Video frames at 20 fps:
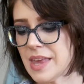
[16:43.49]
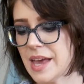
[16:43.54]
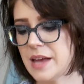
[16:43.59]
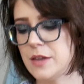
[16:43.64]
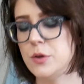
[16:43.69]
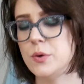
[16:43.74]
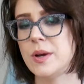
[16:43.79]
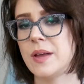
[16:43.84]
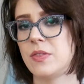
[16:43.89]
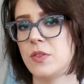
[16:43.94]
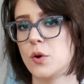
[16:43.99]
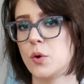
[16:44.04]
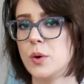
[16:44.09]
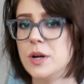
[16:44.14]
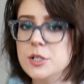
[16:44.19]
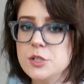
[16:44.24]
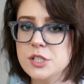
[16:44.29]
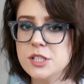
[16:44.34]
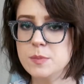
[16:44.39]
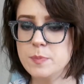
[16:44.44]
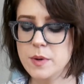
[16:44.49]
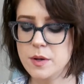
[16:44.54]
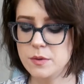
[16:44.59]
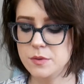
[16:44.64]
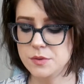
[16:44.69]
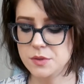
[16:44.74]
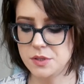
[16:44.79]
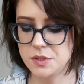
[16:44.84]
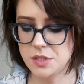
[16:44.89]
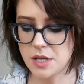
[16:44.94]
And you get the crunchy
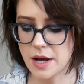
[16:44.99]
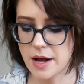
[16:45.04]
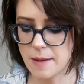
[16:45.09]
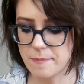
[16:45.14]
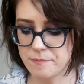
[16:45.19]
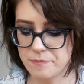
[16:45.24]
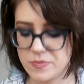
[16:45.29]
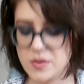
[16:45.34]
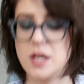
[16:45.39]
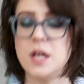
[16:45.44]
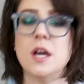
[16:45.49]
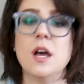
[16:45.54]
sprinkles on top,